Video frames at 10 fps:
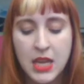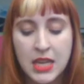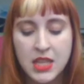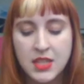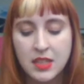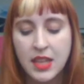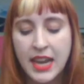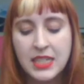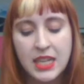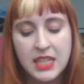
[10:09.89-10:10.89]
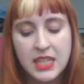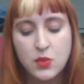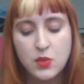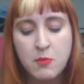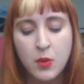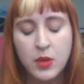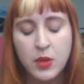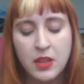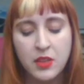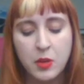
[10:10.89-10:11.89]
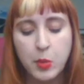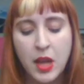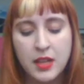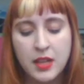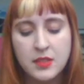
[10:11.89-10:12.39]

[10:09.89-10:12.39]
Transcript: the stalactites tremble in their plots.